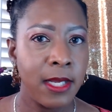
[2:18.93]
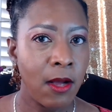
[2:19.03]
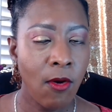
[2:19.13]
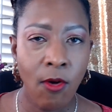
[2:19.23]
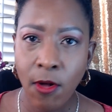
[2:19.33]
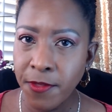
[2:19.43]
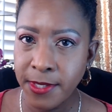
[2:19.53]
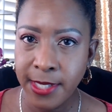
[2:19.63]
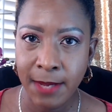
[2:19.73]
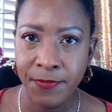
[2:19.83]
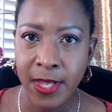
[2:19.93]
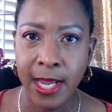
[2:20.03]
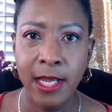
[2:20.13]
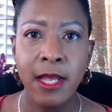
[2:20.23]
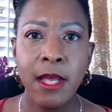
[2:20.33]
all the same
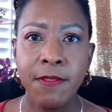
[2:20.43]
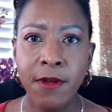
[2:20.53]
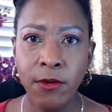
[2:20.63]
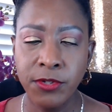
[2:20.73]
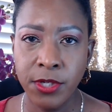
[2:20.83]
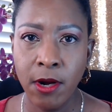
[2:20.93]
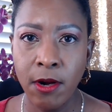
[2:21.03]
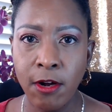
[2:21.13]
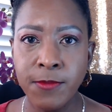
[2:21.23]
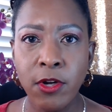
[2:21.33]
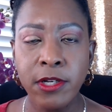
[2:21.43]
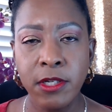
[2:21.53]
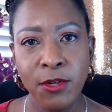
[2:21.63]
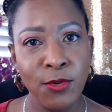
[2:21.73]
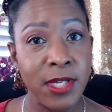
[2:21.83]
thing. Those terms are
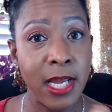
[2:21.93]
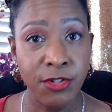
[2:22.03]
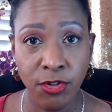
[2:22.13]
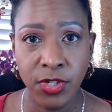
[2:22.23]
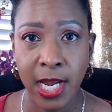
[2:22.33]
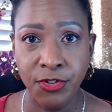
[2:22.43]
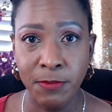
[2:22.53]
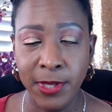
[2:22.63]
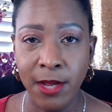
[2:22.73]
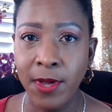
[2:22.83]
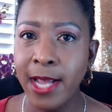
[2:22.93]
used interchangeably, okay?